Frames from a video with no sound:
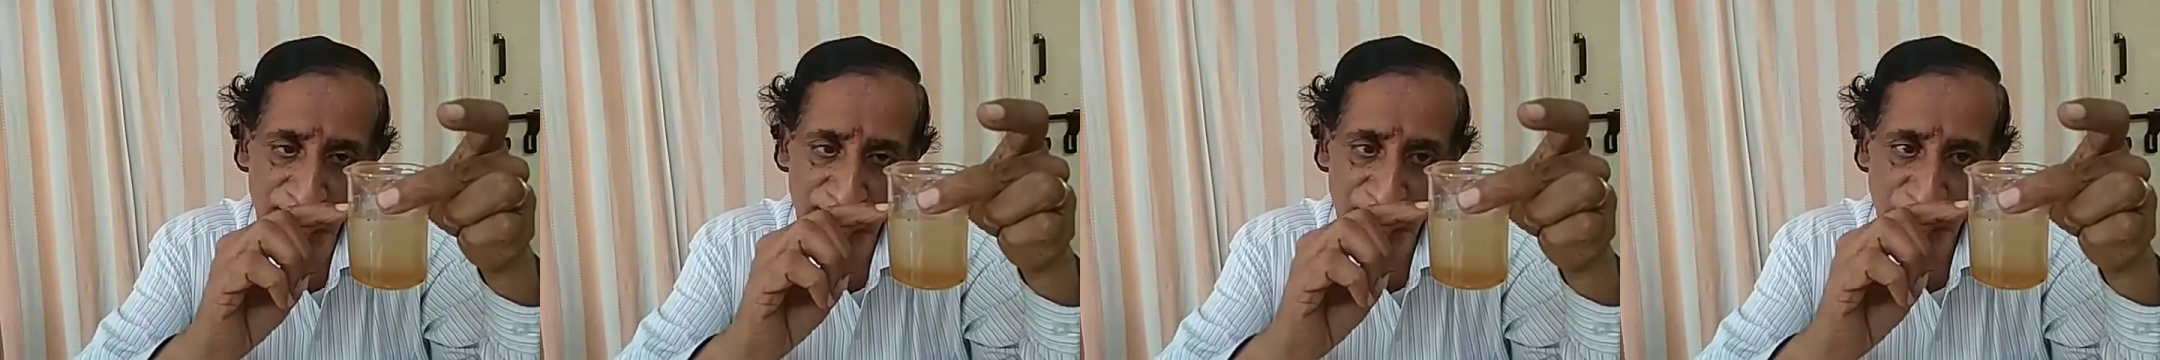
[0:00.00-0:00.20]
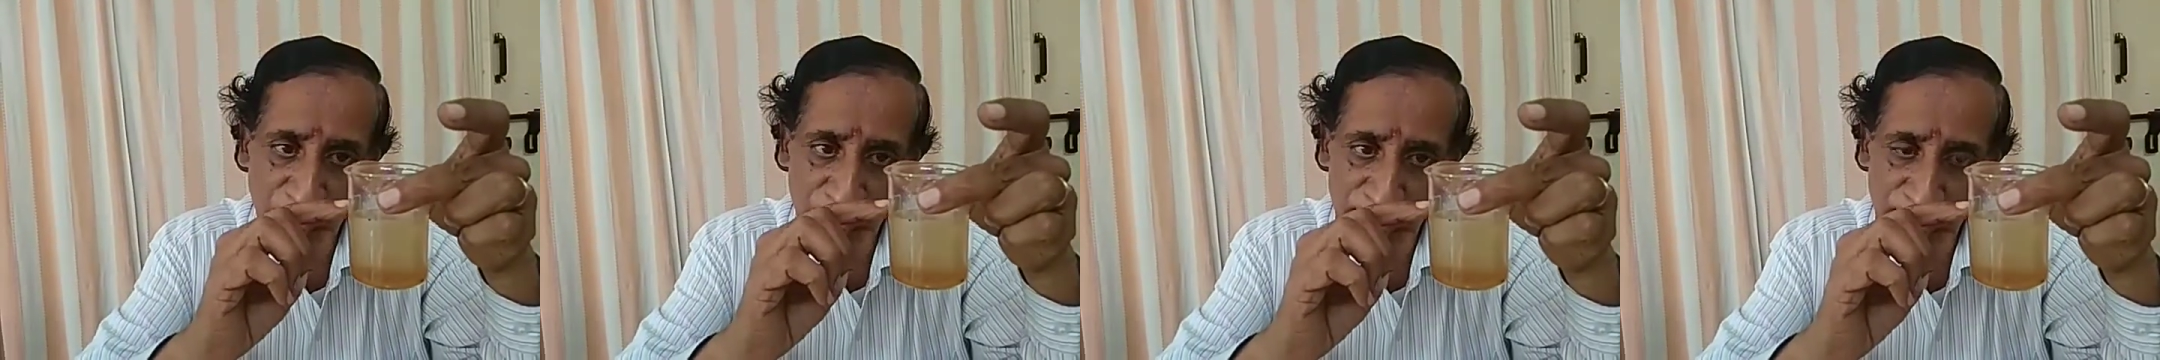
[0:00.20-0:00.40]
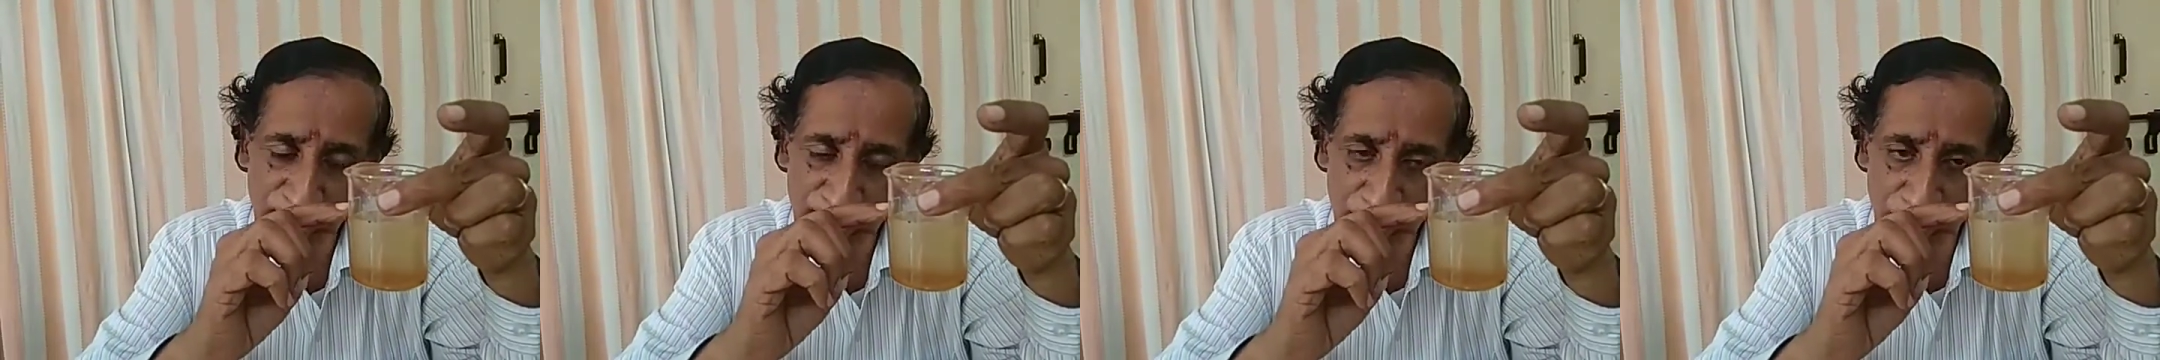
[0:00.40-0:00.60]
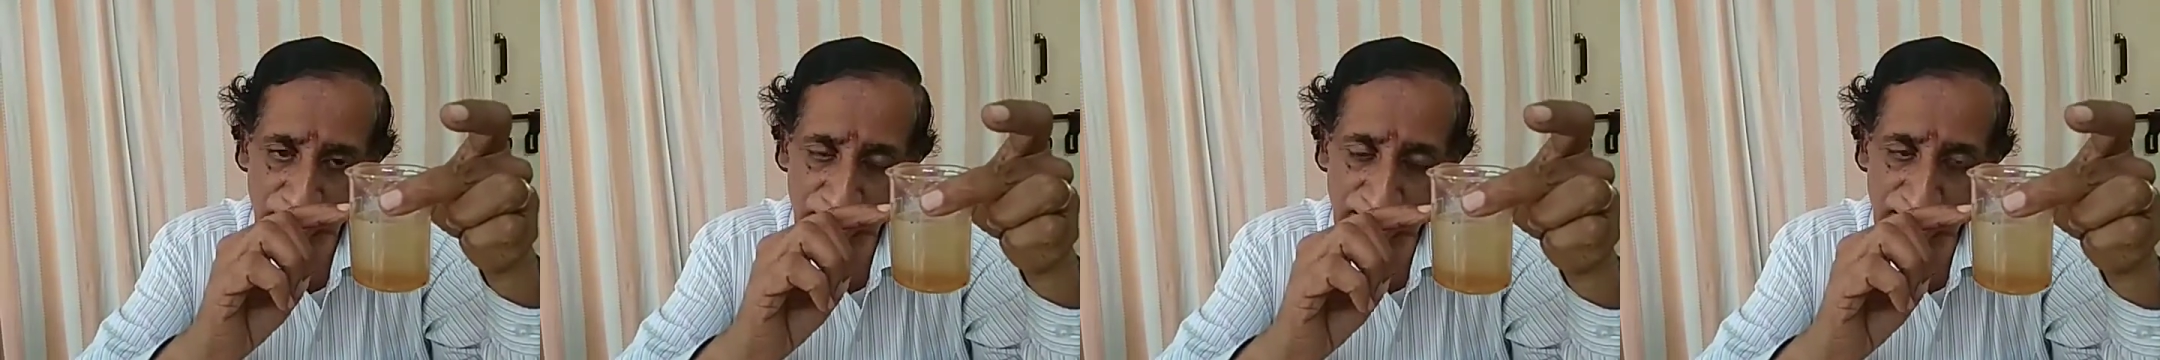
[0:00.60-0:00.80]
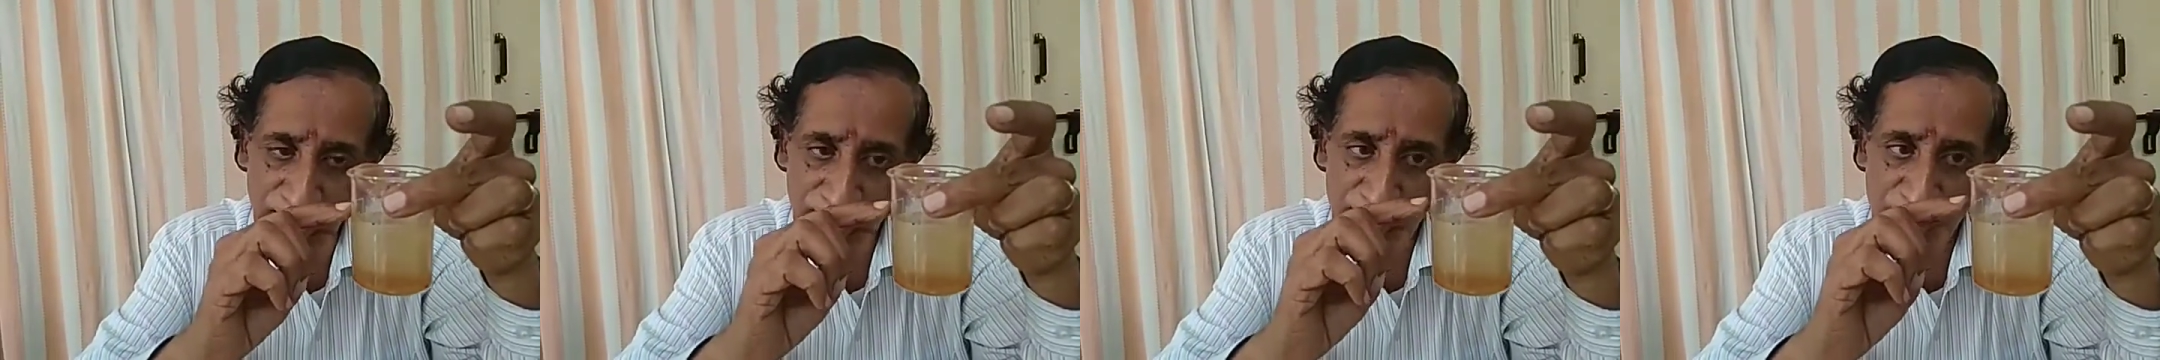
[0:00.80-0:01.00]
floating
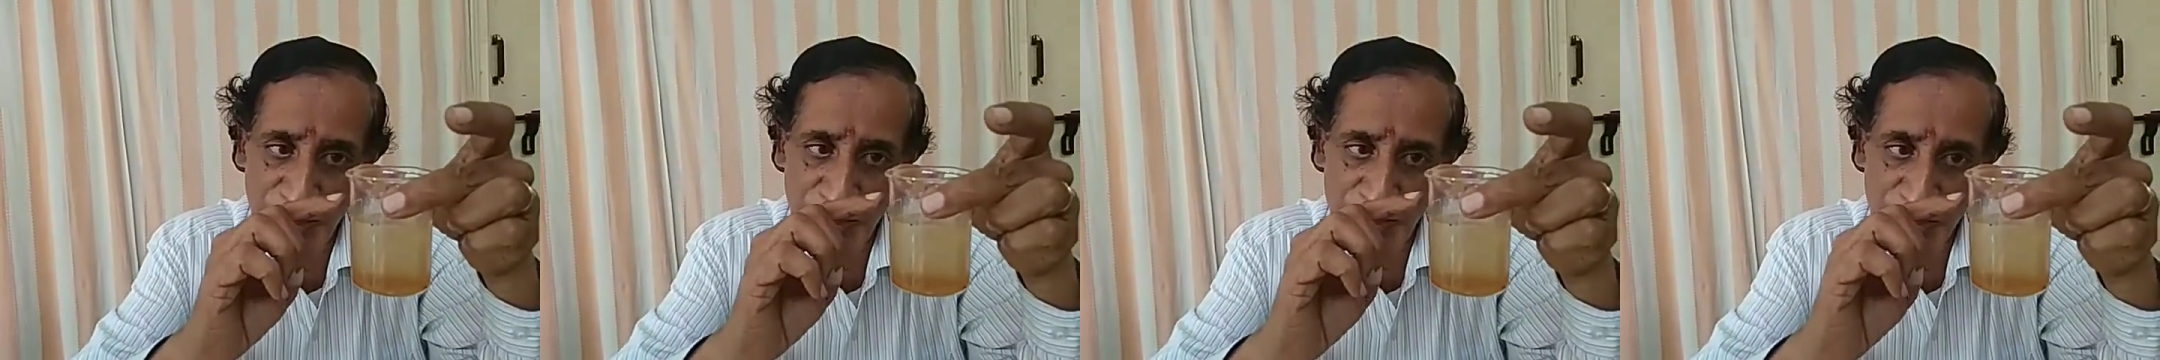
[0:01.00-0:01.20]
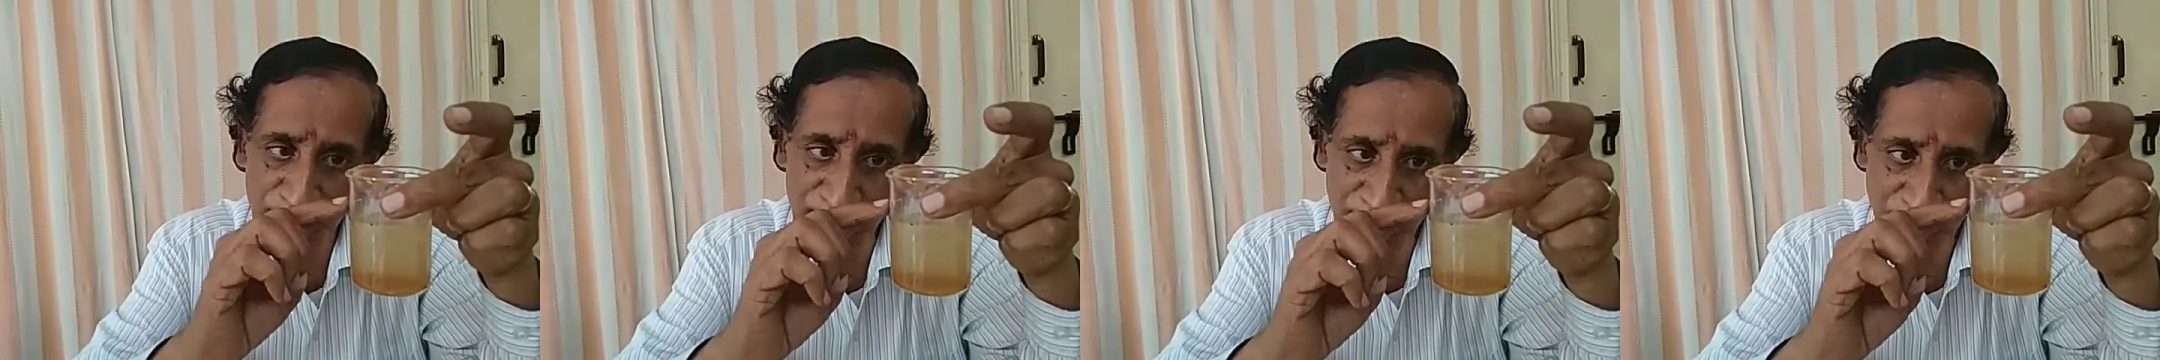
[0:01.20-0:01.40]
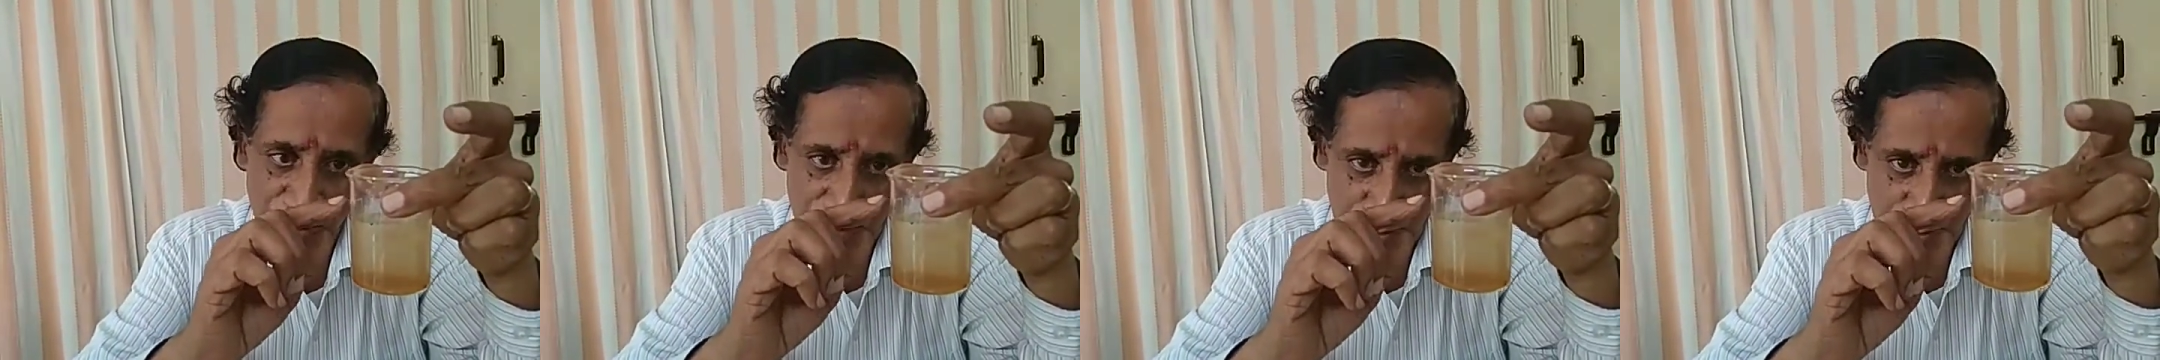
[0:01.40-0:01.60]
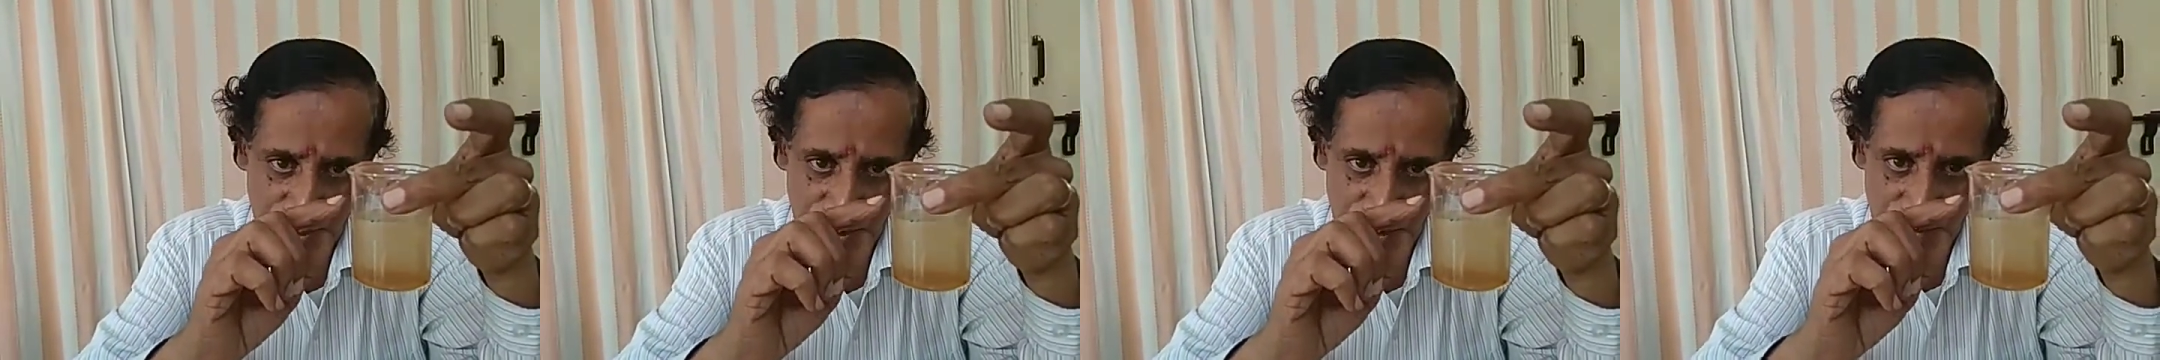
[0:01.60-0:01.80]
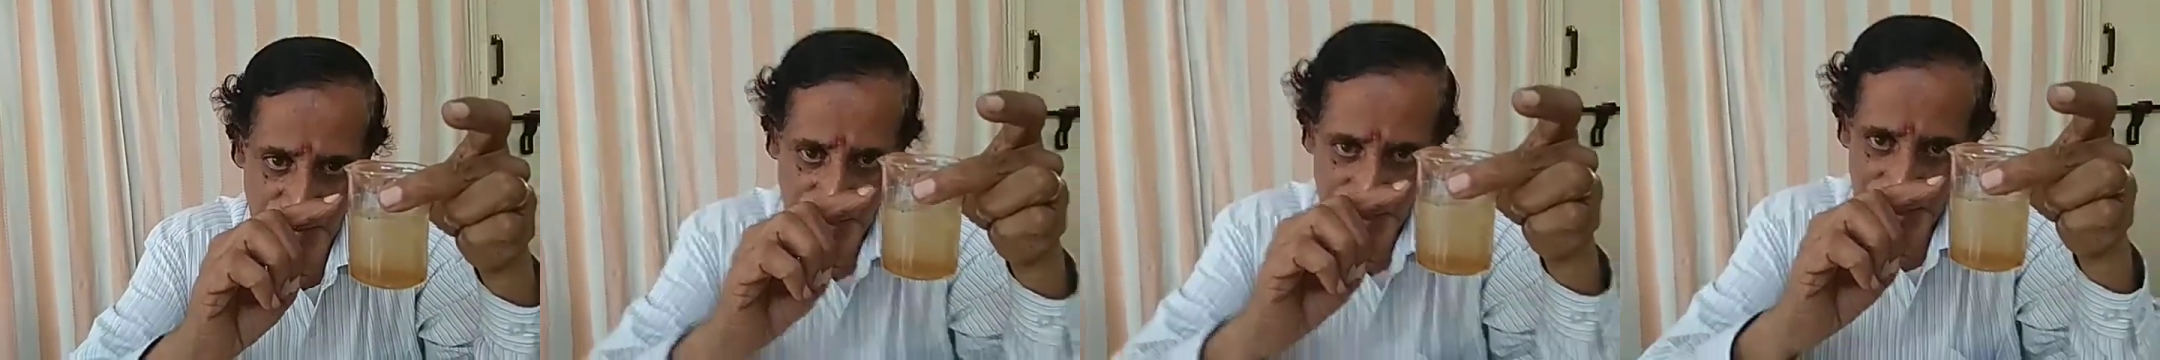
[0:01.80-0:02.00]
particles also we have to
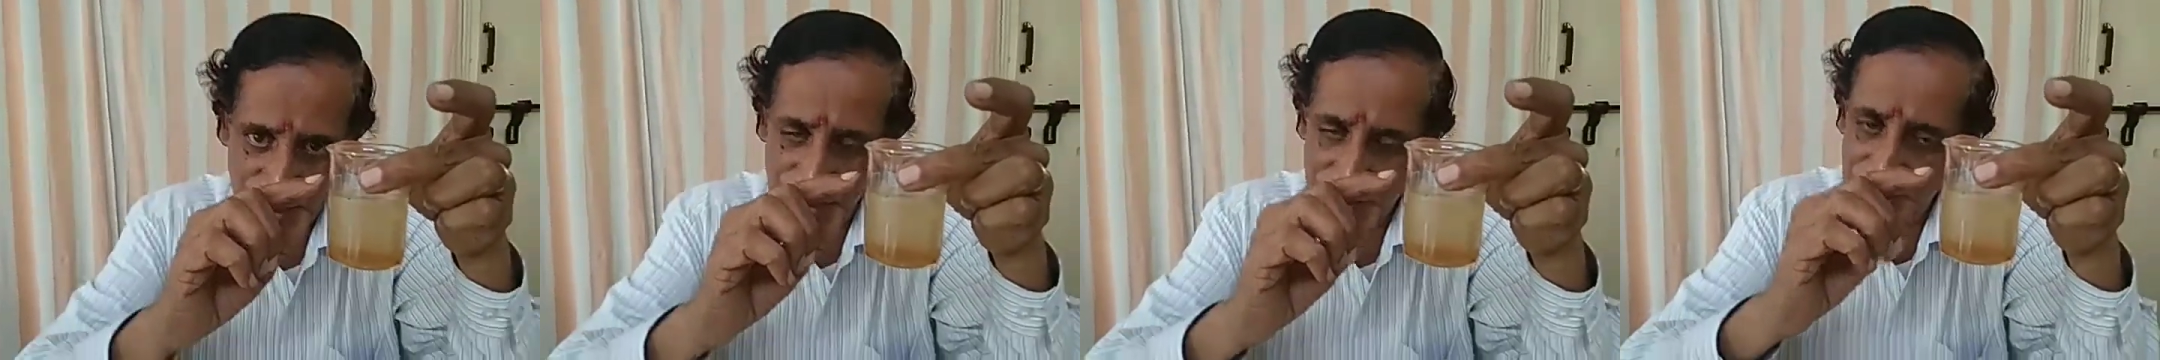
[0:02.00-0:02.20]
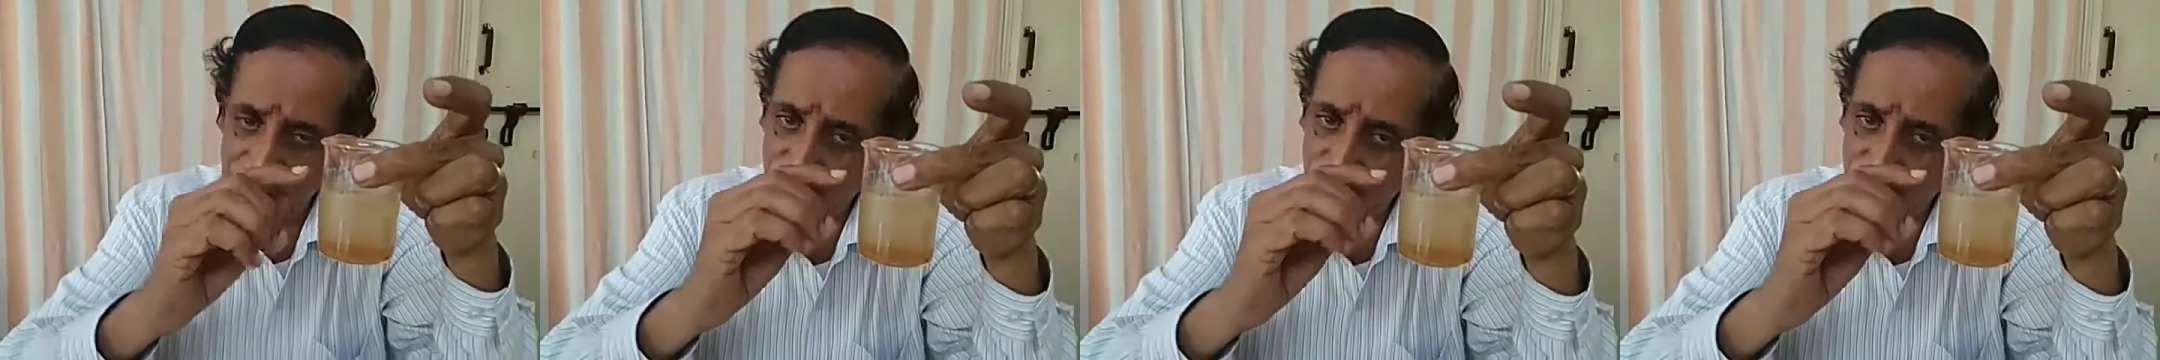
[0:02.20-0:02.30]
separate.